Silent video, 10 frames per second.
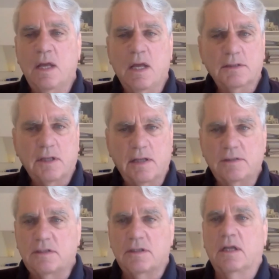So
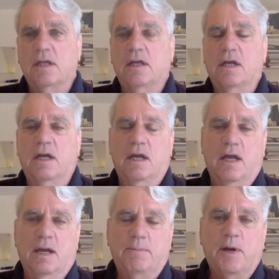that's
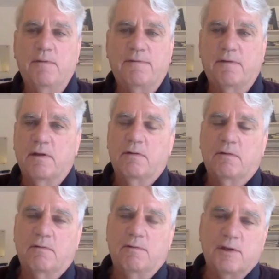a brief
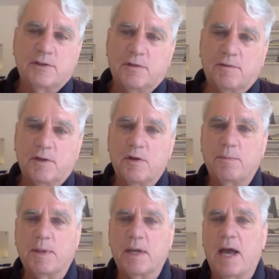revision of the
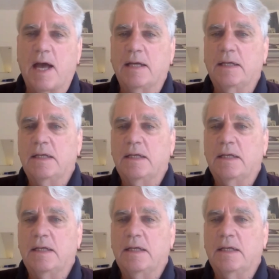UPR.